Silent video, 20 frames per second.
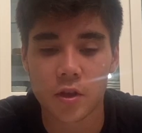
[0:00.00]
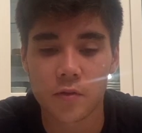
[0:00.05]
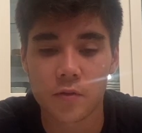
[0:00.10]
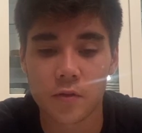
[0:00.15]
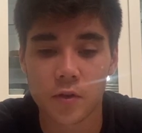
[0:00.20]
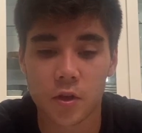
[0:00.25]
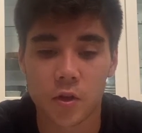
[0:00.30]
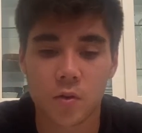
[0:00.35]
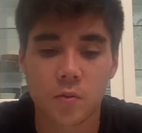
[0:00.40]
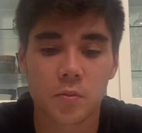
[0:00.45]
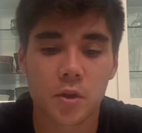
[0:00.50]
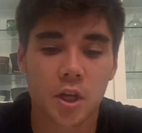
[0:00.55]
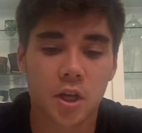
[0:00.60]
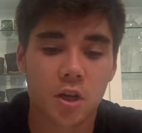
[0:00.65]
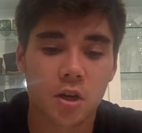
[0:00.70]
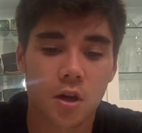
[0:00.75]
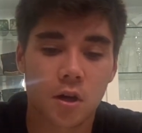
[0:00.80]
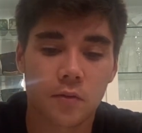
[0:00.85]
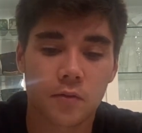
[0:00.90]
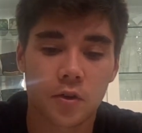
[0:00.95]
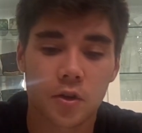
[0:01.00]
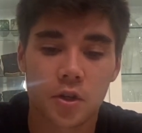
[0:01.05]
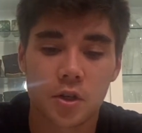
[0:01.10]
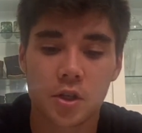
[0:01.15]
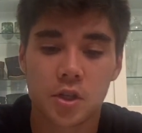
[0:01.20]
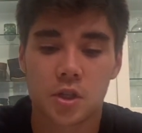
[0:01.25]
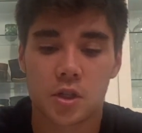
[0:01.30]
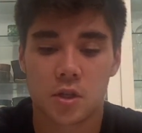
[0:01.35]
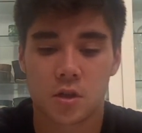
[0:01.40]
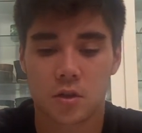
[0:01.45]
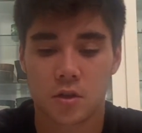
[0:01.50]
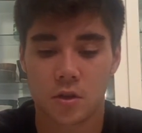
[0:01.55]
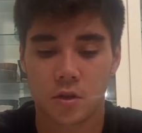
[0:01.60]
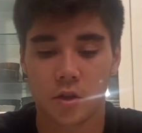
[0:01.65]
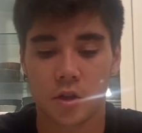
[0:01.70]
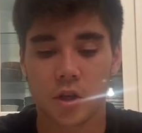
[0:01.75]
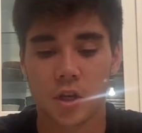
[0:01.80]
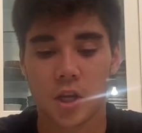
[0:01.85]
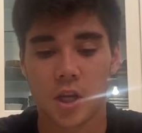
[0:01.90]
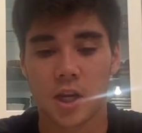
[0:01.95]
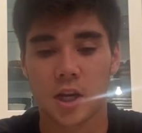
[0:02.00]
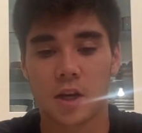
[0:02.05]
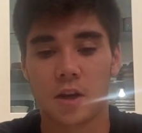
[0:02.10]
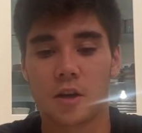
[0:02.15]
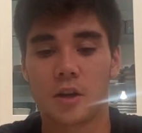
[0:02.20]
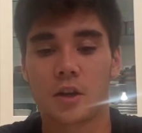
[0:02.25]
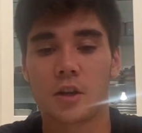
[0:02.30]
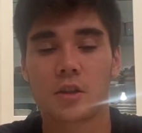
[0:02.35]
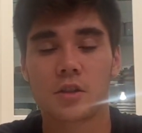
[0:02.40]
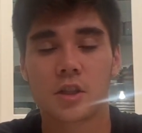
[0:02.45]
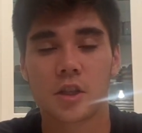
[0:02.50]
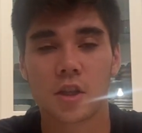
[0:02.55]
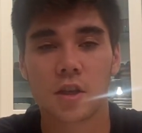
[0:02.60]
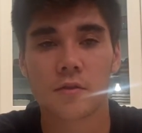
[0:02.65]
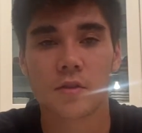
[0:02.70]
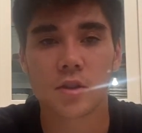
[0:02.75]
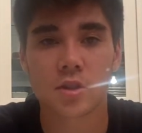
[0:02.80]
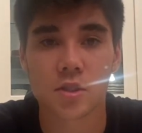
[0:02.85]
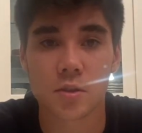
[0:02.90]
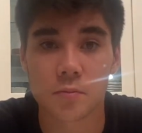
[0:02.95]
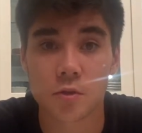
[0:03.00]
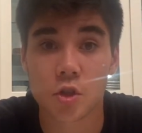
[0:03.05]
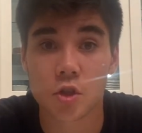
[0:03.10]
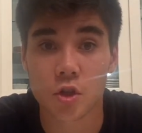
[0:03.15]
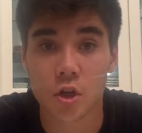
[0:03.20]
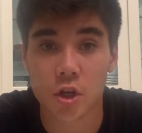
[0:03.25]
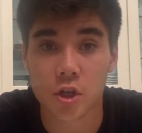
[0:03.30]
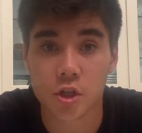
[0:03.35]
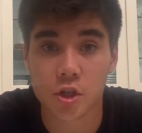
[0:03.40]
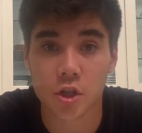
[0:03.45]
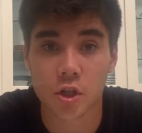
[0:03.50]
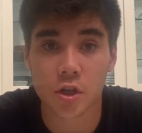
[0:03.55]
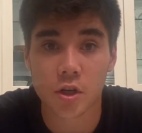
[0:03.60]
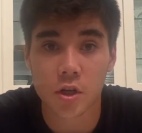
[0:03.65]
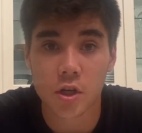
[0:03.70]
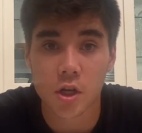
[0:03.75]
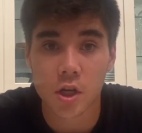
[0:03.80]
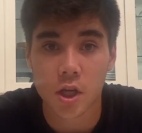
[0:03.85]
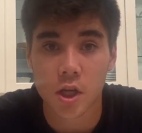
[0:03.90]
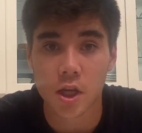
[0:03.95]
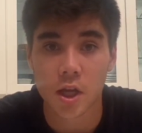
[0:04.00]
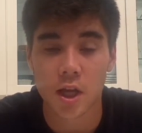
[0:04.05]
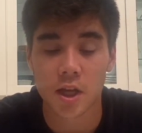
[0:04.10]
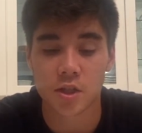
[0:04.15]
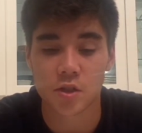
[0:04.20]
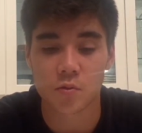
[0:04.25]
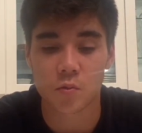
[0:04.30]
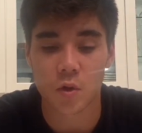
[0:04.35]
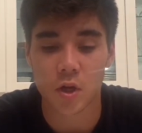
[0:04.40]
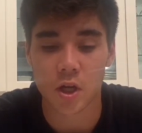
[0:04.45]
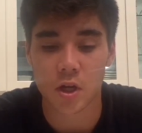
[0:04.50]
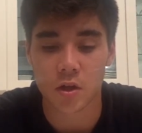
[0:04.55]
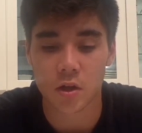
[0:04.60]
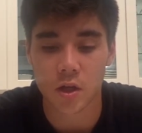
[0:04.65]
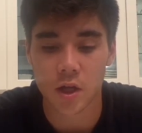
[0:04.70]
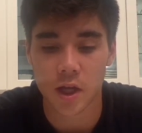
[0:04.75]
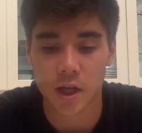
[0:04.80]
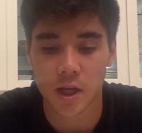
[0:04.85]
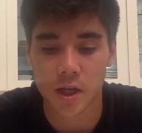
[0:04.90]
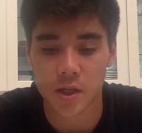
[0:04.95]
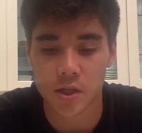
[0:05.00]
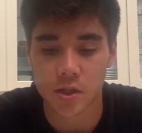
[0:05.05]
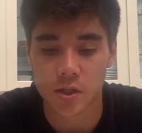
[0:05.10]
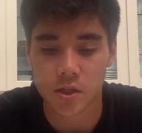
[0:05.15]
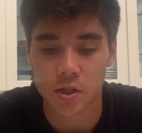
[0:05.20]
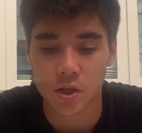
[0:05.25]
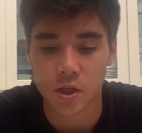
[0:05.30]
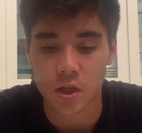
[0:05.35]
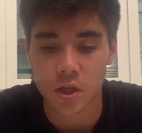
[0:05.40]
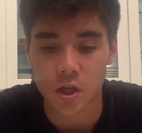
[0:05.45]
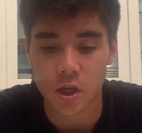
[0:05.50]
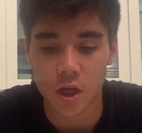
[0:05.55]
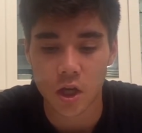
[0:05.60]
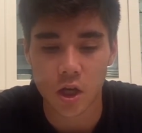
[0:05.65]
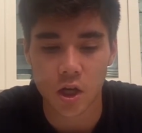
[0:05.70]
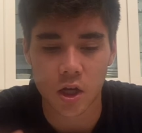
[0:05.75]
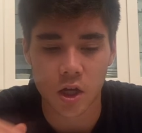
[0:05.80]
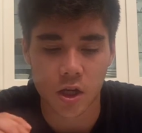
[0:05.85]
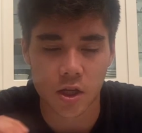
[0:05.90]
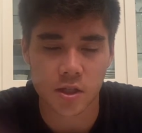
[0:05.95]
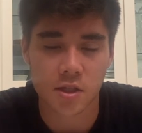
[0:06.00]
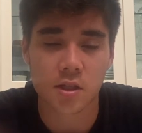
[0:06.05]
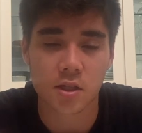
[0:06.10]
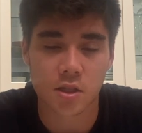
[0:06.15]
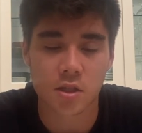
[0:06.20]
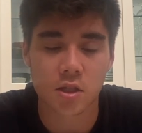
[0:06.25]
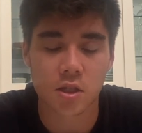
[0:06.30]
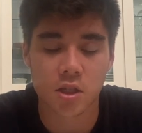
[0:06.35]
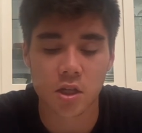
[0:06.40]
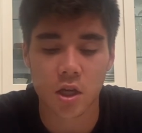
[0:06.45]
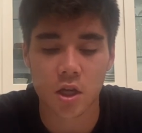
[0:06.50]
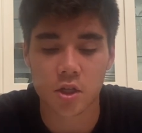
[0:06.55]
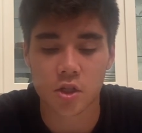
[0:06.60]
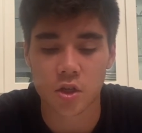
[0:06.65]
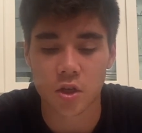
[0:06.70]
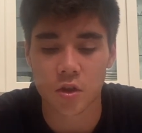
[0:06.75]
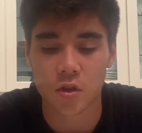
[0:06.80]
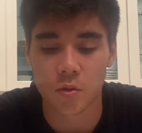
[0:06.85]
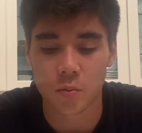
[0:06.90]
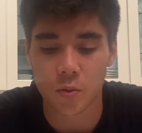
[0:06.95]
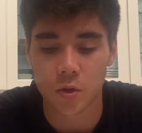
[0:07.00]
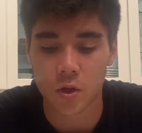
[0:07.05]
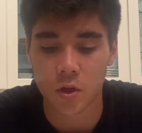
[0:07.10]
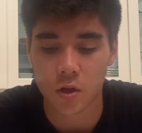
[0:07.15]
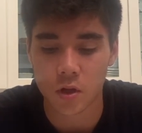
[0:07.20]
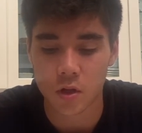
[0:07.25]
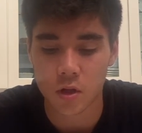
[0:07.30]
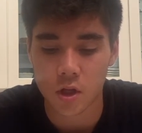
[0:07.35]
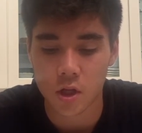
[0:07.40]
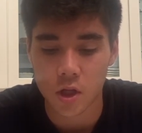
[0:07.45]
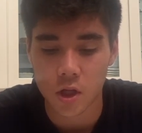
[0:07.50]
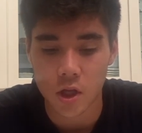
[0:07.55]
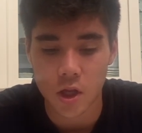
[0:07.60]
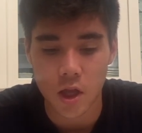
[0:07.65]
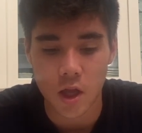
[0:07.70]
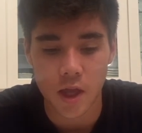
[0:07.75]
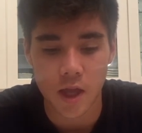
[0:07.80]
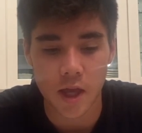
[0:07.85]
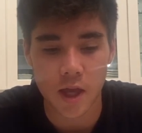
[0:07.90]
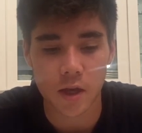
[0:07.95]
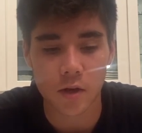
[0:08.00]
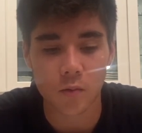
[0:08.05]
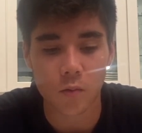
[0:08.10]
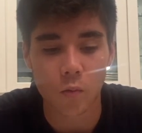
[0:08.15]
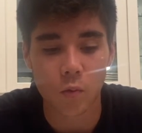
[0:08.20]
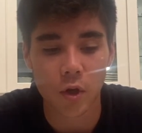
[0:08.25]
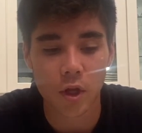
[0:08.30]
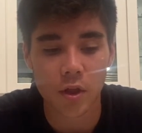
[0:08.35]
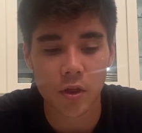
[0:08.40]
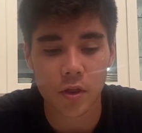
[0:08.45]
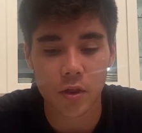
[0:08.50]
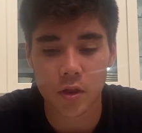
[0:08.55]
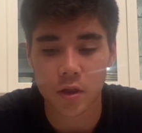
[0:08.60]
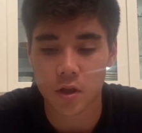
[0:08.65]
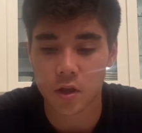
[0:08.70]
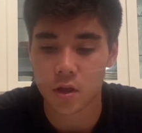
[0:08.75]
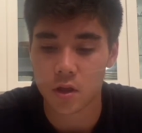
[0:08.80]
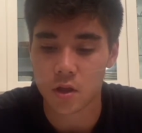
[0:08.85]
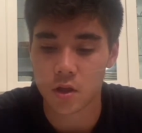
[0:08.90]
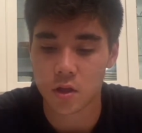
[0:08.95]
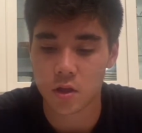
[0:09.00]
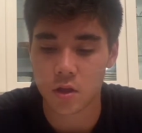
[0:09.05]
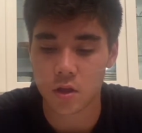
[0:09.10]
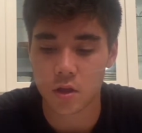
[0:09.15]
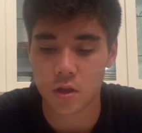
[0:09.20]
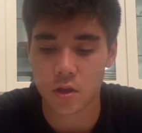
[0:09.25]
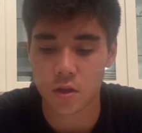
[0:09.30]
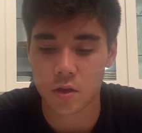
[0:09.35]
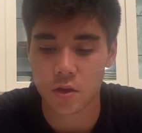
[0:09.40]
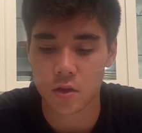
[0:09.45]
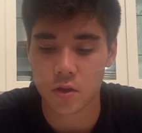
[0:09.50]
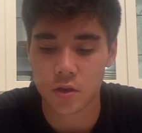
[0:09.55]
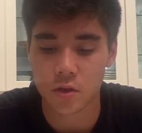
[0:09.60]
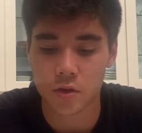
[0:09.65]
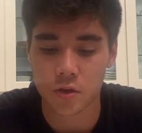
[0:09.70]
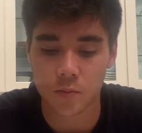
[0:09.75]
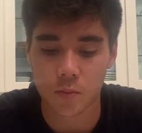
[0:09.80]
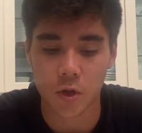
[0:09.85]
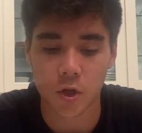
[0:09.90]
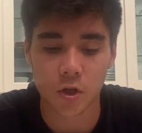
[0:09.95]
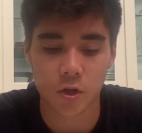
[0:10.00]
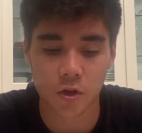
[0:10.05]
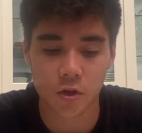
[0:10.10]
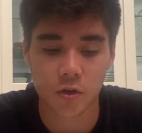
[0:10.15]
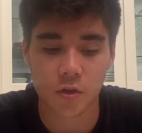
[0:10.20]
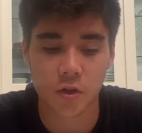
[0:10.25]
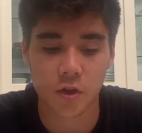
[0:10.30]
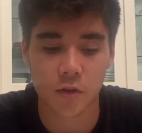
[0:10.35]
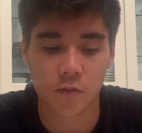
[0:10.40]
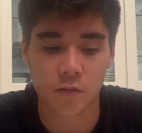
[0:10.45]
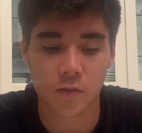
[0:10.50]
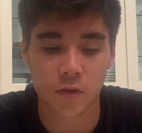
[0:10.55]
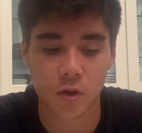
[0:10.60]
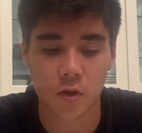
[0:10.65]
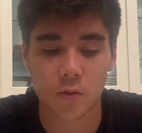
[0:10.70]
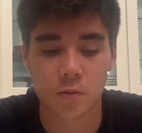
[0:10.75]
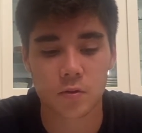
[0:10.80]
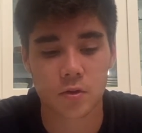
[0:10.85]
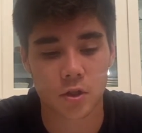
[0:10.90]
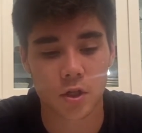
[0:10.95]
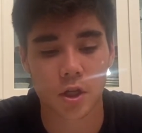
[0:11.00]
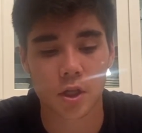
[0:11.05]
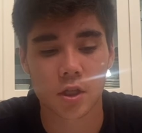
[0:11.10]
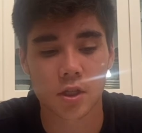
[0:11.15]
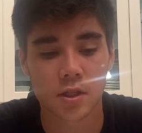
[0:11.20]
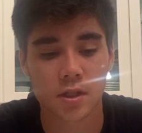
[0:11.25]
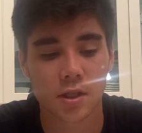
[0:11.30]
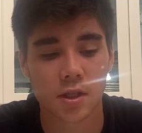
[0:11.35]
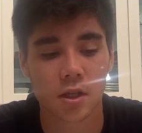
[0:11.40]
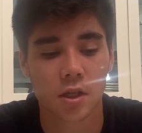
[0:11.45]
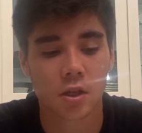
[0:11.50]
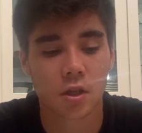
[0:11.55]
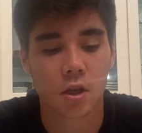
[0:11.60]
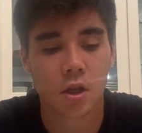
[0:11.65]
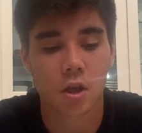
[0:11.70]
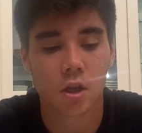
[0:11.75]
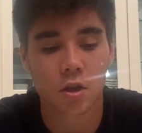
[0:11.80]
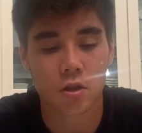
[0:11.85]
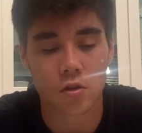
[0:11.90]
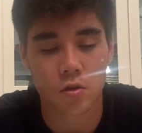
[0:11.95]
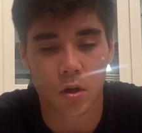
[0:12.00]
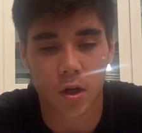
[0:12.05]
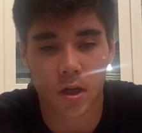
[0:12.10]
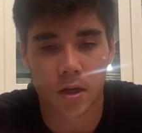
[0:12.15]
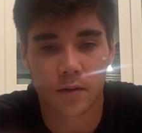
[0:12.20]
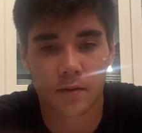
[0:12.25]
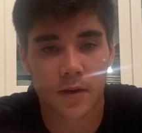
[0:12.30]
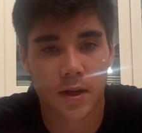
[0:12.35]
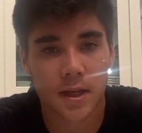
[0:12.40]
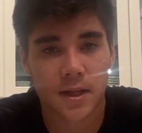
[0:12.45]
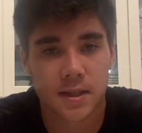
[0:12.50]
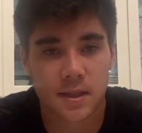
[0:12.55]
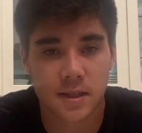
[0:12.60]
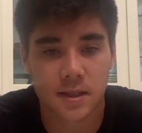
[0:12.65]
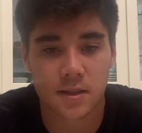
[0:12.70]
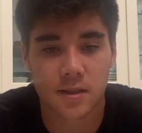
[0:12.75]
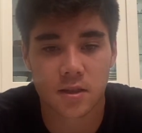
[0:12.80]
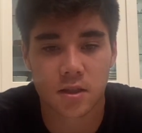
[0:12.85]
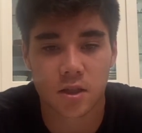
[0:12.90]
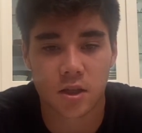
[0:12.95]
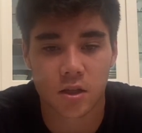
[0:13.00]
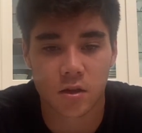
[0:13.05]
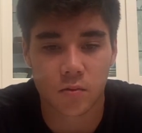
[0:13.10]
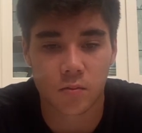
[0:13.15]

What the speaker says: film that covers the knit area to give it some structure, as well as a consistent touch on the ball. And with the polyurethane film with Nike skin, you have ACC,